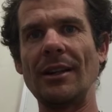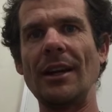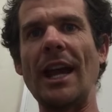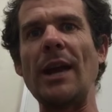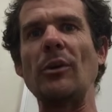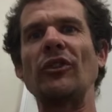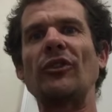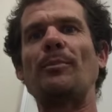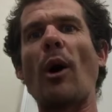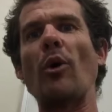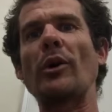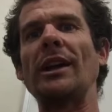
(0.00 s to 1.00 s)
He was
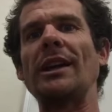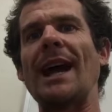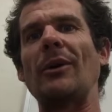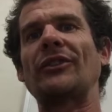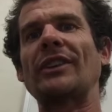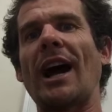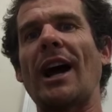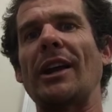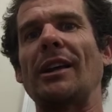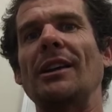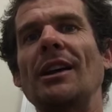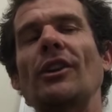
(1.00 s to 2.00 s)
bulking, now he's
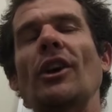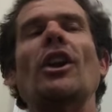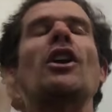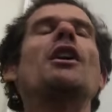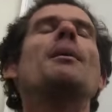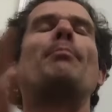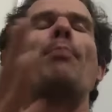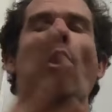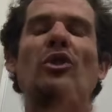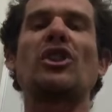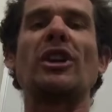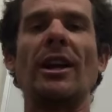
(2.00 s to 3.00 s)
cutting. No.
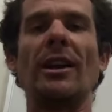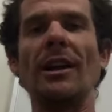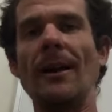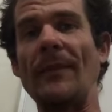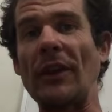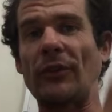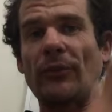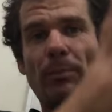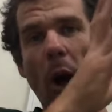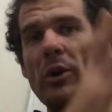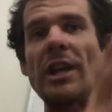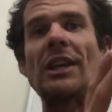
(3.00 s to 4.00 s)
Bullshit. There's
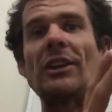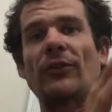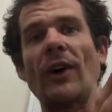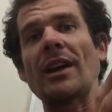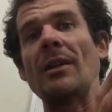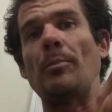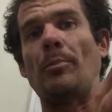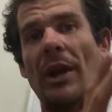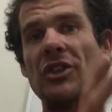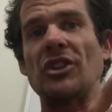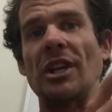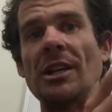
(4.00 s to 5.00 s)
bulking is fucking
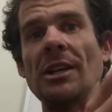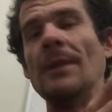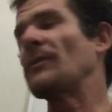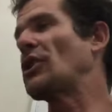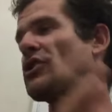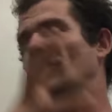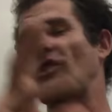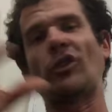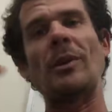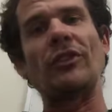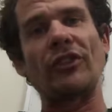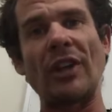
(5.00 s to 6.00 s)
binging because you've just
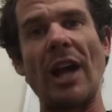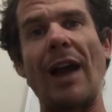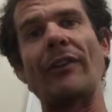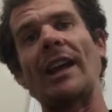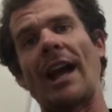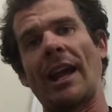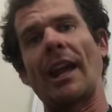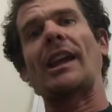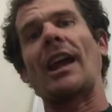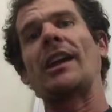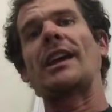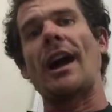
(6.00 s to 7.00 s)
been starving,
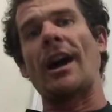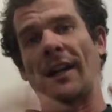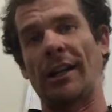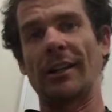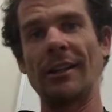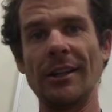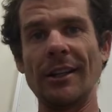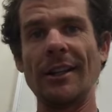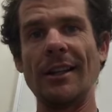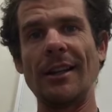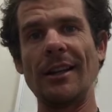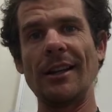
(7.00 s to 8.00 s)
aka cutting.
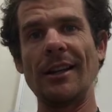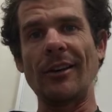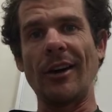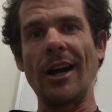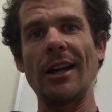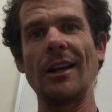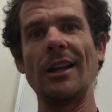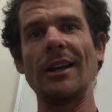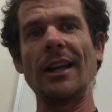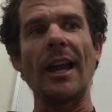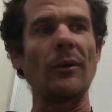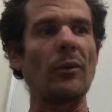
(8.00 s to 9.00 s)
All right?
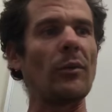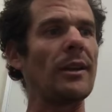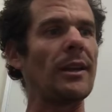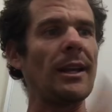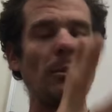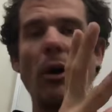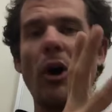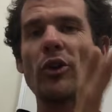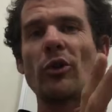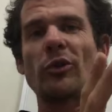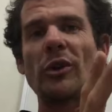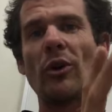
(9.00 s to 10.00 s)

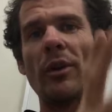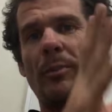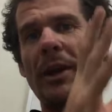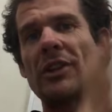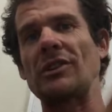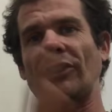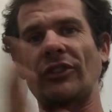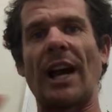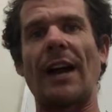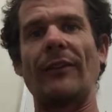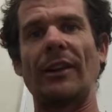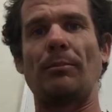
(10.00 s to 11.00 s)
Models, we call it binging,
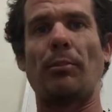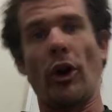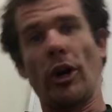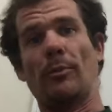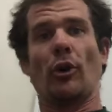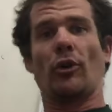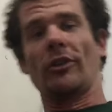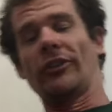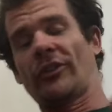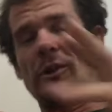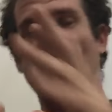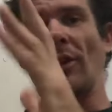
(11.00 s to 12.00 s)
starving.
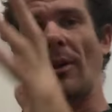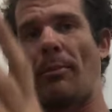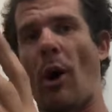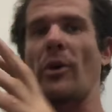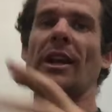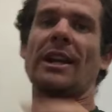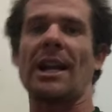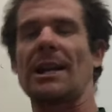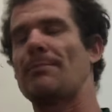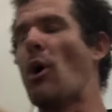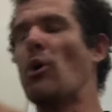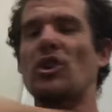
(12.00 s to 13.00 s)
Bodybuilders, we call it bulking,
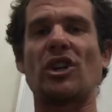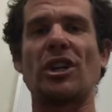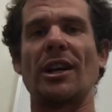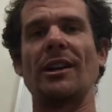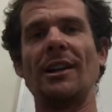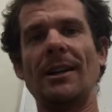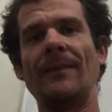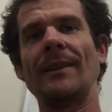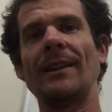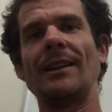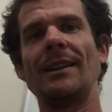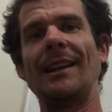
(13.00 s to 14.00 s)
cutting. Bullshit.
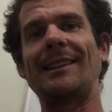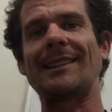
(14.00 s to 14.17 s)
He's